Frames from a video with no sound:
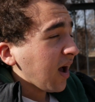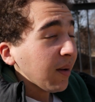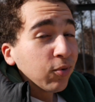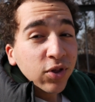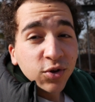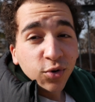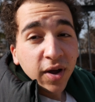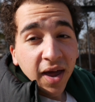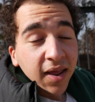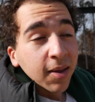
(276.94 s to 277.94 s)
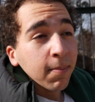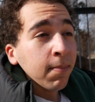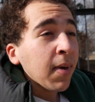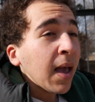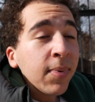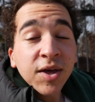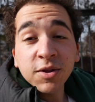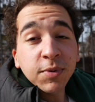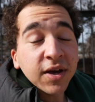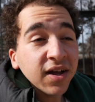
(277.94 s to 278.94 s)
I'm really enjoying it. Maybe
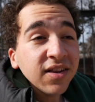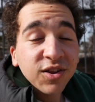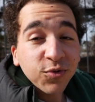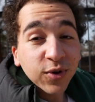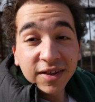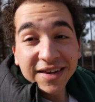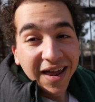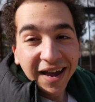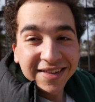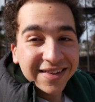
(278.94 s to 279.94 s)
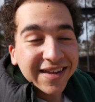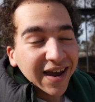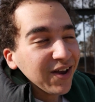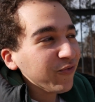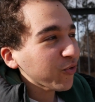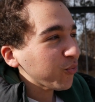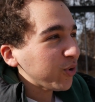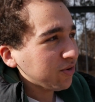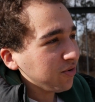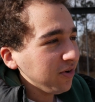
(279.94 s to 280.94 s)
it's because it's a really nice day for the
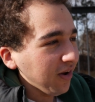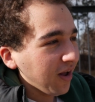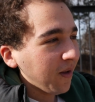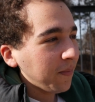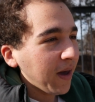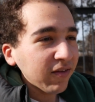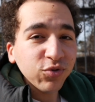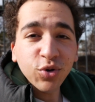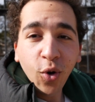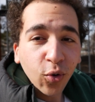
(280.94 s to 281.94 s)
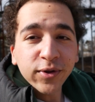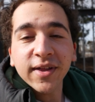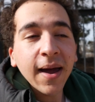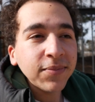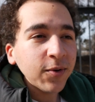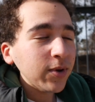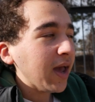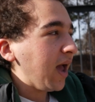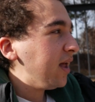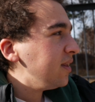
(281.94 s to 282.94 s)
winter, after the cold snap that we
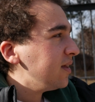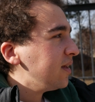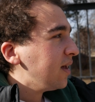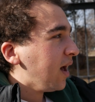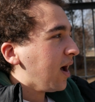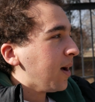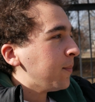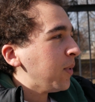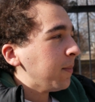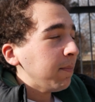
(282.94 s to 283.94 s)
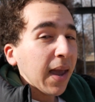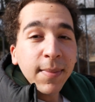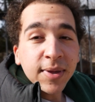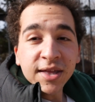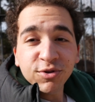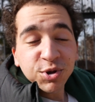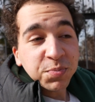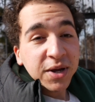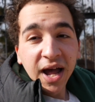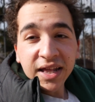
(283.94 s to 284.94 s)
had. Maybe it's
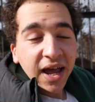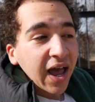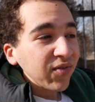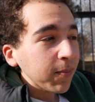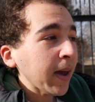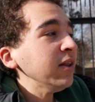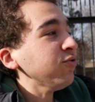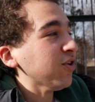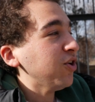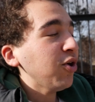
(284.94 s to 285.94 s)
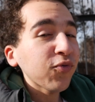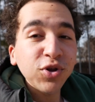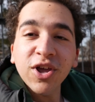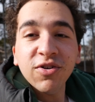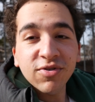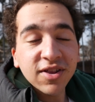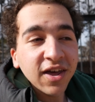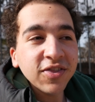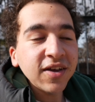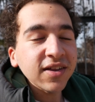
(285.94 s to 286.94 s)
just because I have a penchant for stations
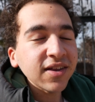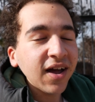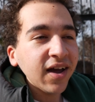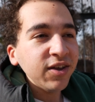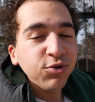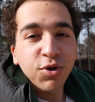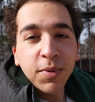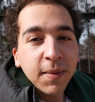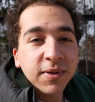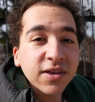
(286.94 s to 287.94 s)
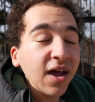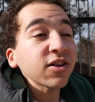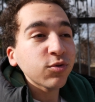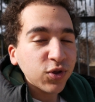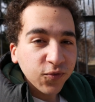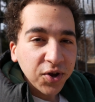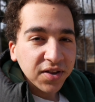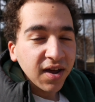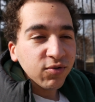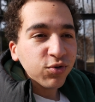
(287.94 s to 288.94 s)
like this. I used to be obsessed with the
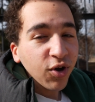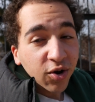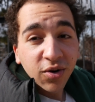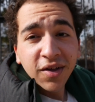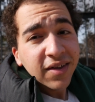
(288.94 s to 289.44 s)
Franklin Avenue shuttle,